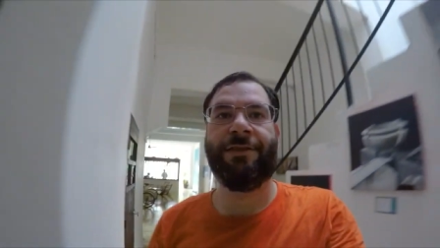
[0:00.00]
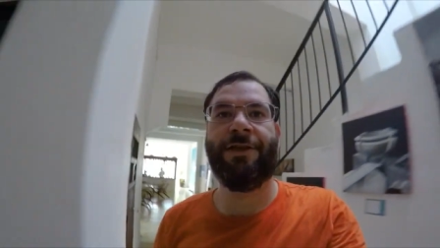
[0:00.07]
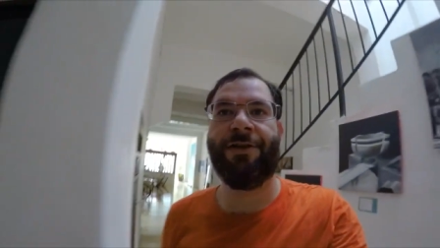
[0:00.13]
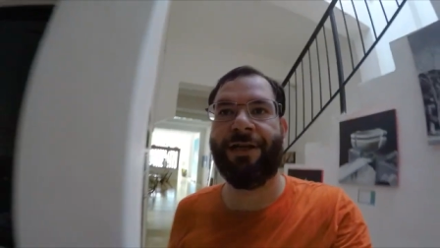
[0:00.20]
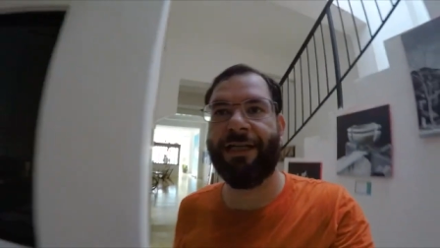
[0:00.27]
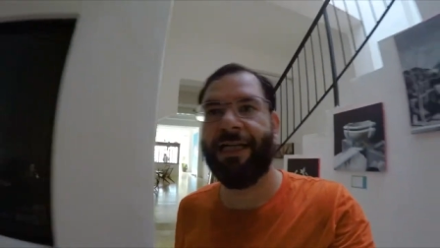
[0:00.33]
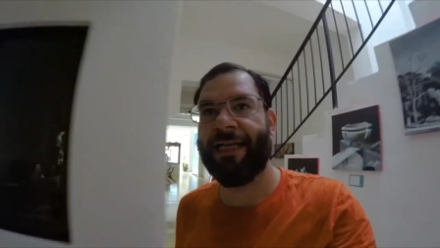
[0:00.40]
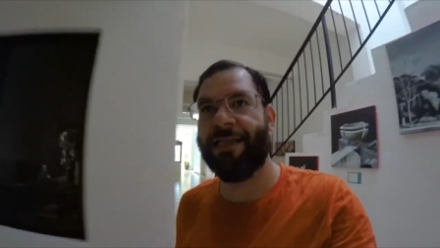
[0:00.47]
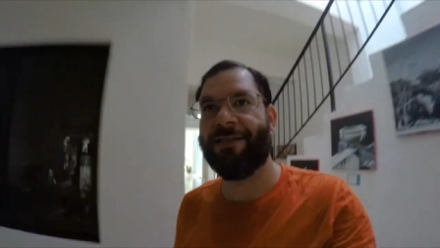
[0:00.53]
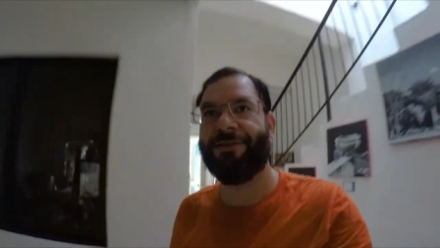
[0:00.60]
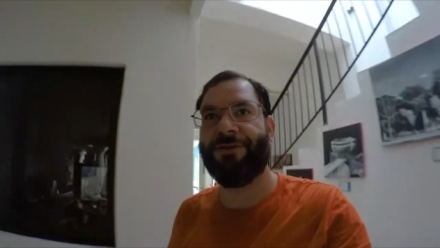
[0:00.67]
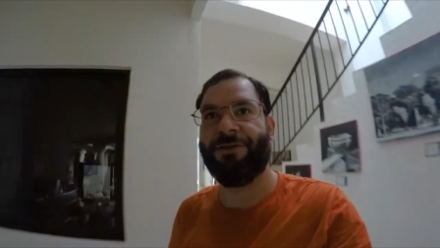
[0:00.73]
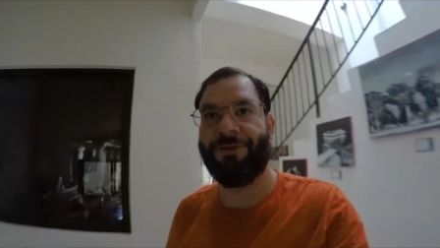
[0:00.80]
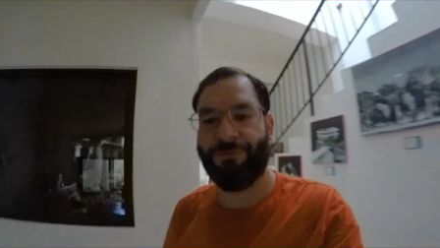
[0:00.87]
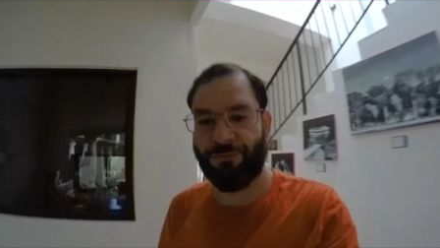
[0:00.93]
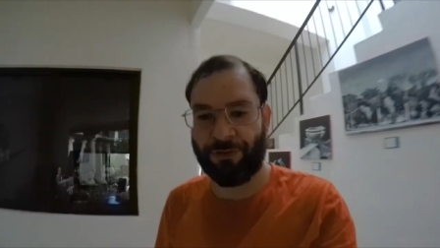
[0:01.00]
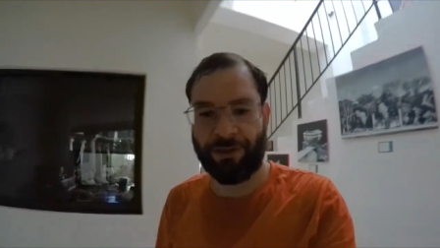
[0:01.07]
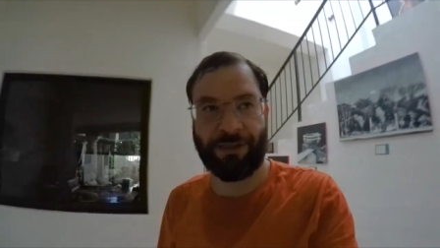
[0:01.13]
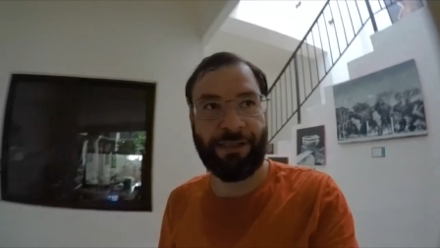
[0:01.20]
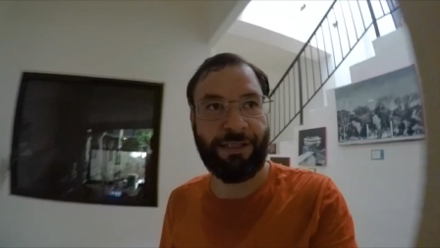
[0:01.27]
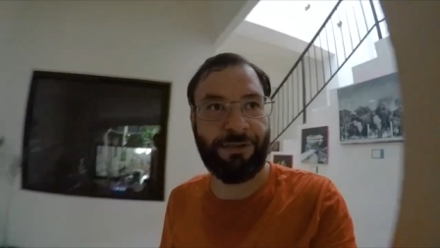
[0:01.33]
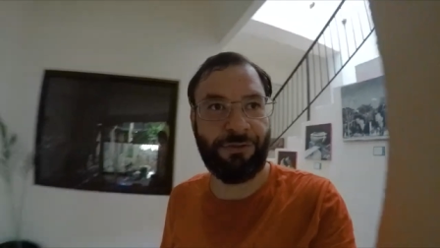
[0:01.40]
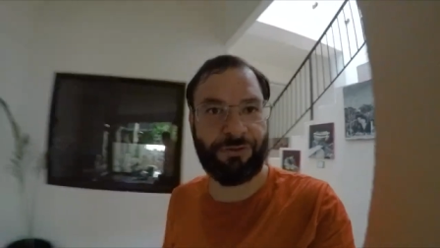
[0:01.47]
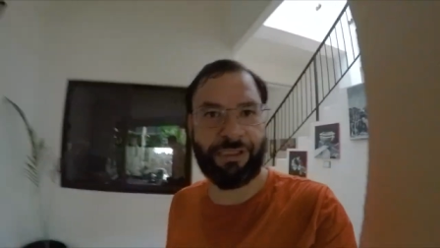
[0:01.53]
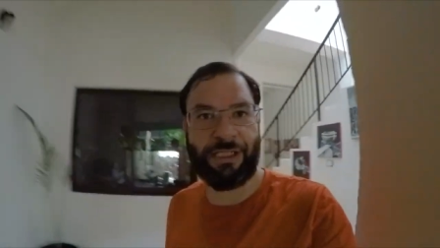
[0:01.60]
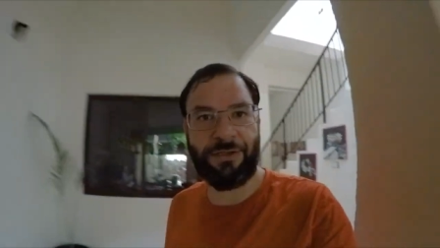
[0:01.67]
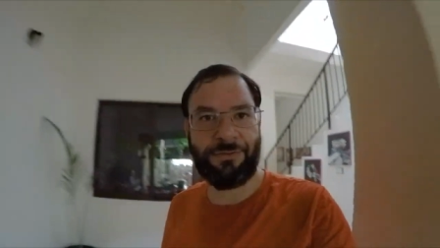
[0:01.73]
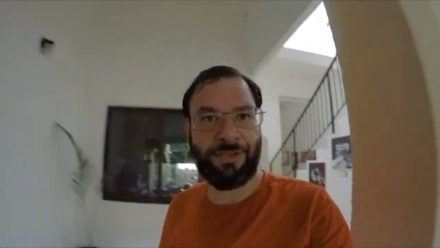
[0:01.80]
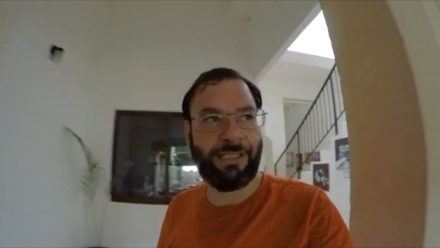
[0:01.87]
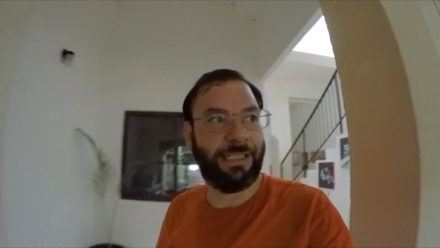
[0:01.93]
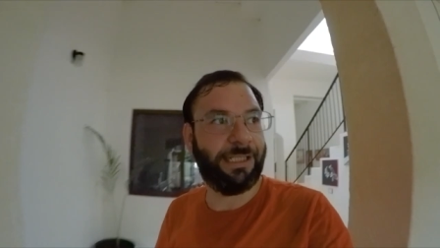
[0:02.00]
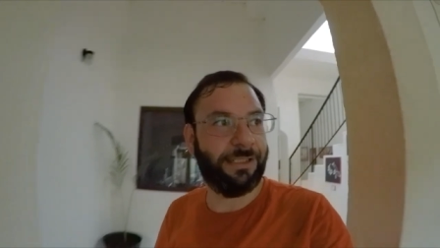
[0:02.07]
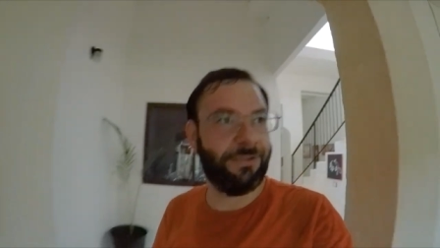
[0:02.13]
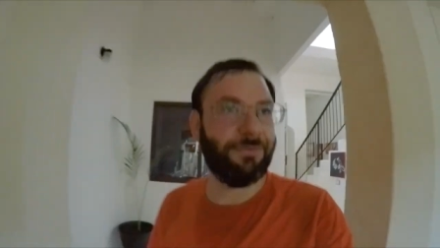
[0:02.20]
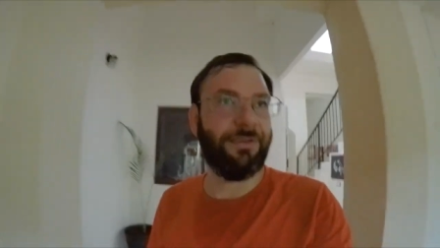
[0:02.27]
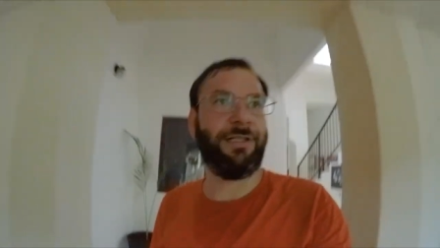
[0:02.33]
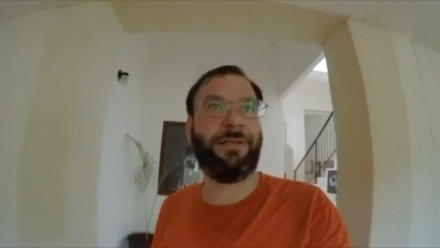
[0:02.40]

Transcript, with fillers: Alright guys, so we're in the hotel right now.